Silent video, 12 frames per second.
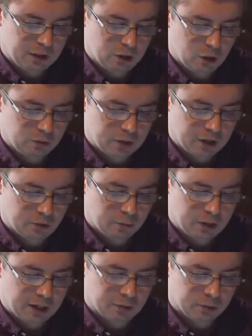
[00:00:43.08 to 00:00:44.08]
New South
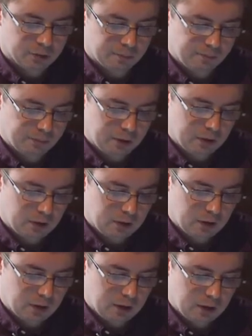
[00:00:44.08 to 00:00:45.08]
Wales.
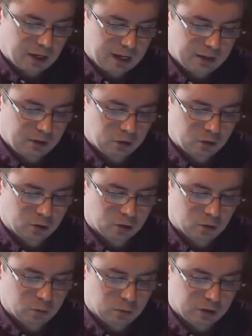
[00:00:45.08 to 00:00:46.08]
Heading the
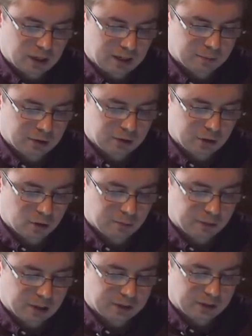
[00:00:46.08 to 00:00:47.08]
crew was Captain Tom
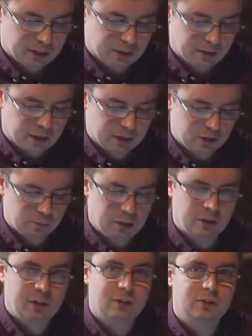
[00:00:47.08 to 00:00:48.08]
Dudley, an
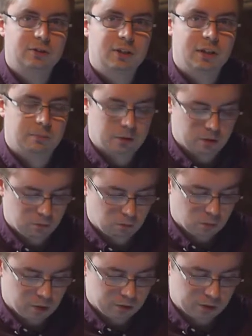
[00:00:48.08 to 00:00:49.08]
experienced seaman
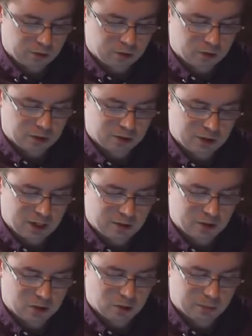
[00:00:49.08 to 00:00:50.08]
Want could trust to get the
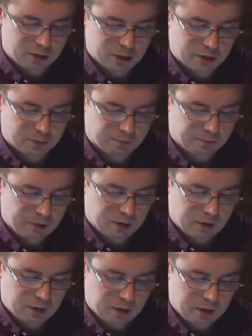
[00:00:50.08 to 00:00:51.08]
job done.
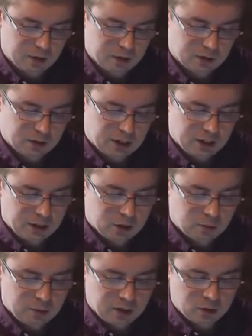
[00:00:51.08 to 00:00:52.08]
Skill and
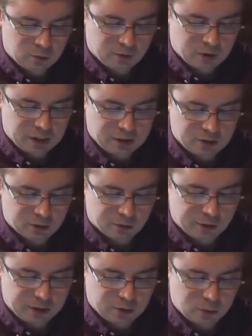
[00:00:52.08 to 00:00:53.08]
experience were vital,
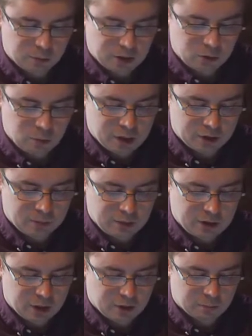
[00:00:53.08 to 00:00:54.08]
as there was much work to be
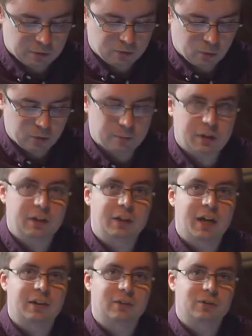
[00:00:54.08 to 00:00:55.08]
done before the
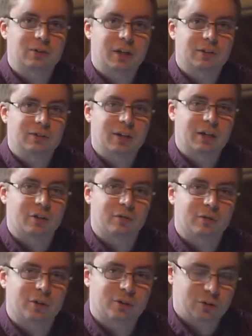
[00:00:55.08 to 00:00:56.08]
Mignonette could set sail
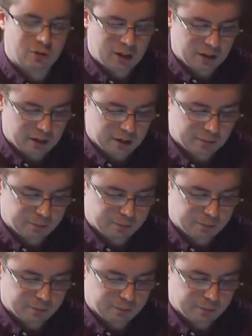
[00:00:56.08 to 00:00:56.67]
for Australia.